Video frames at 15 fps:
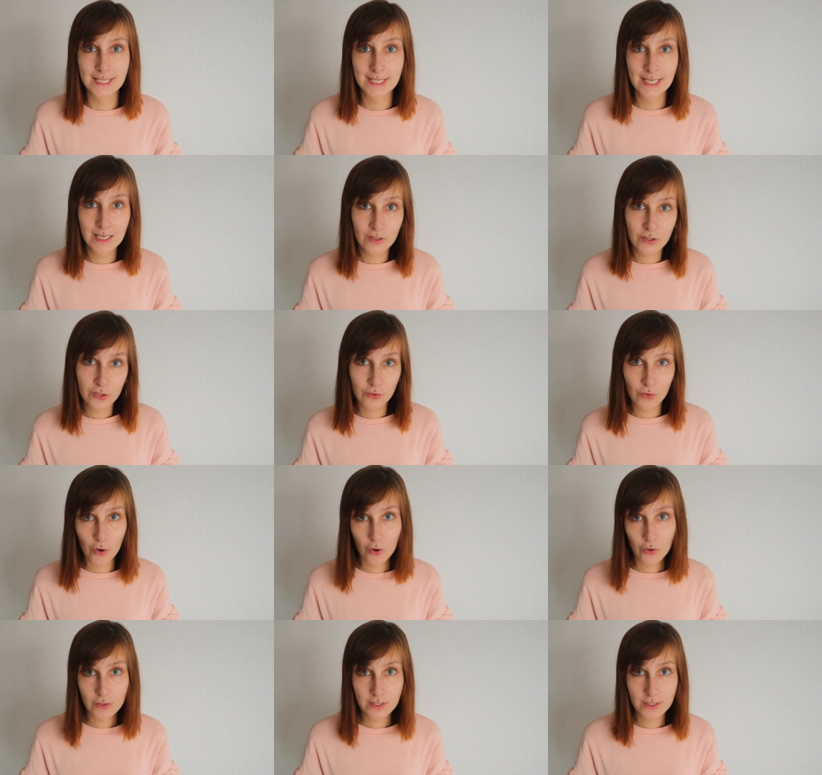steel
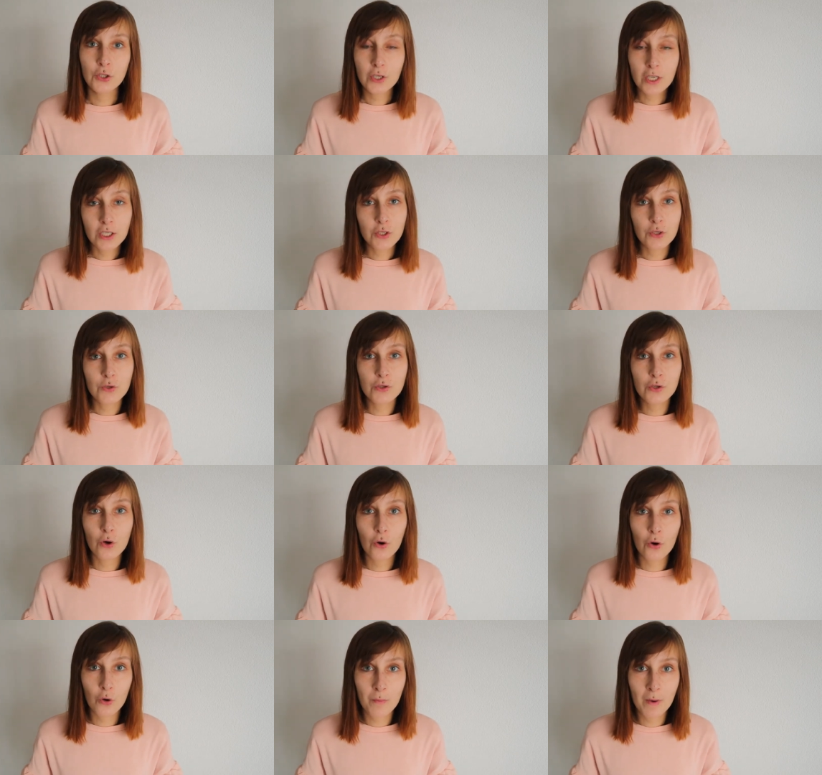straws. You can use
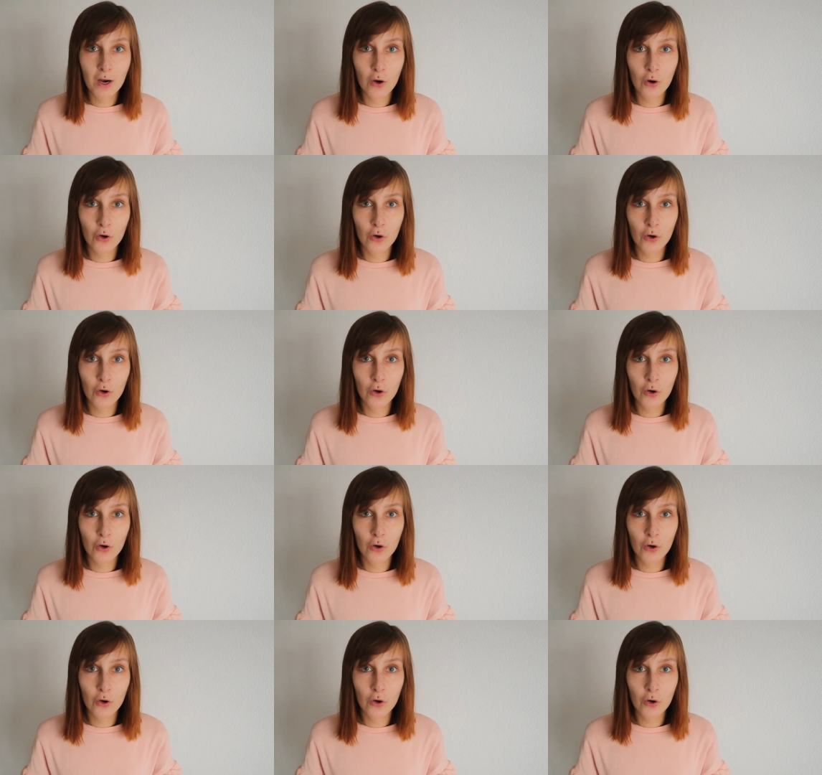jojoba